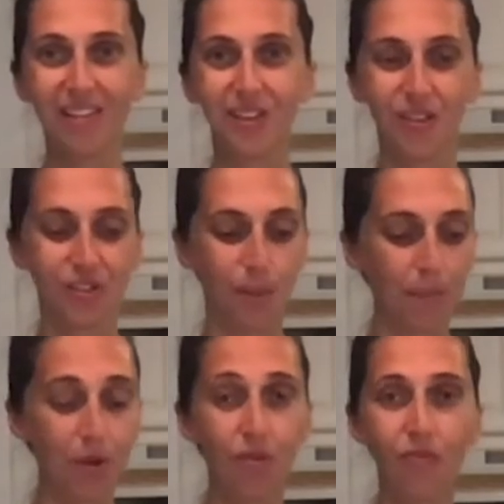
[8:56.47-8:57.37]
so these are
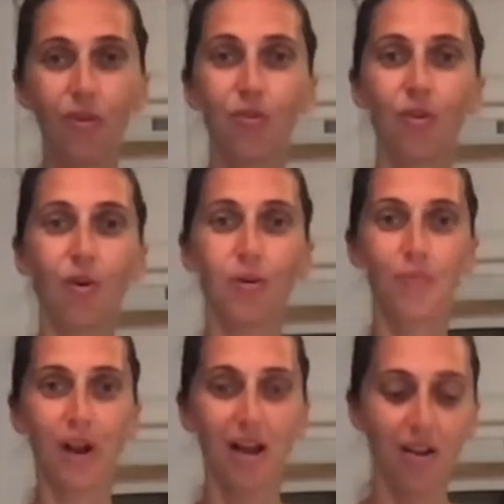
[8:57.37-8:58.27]
beautiful golden
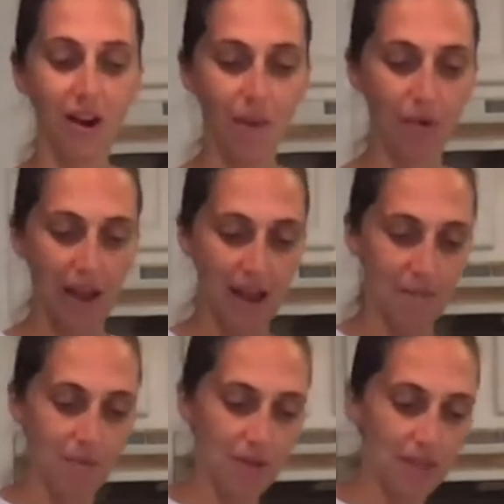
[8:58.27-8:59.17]
brown. I'm going to
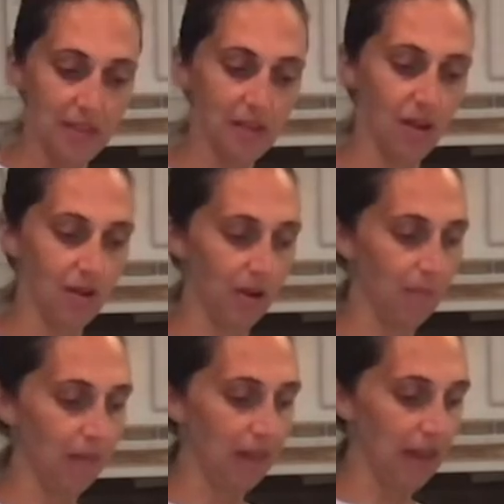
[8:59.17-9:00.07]
put these on our
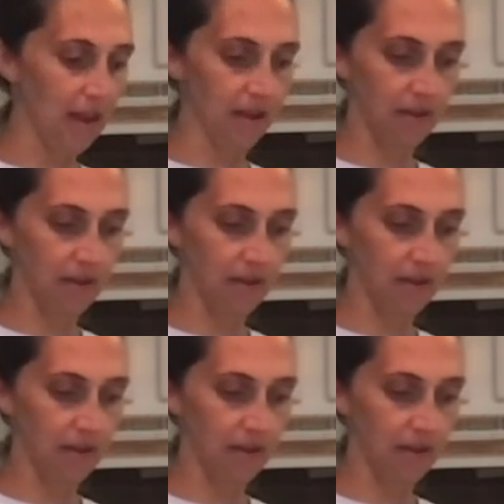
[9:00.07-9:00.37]
plate.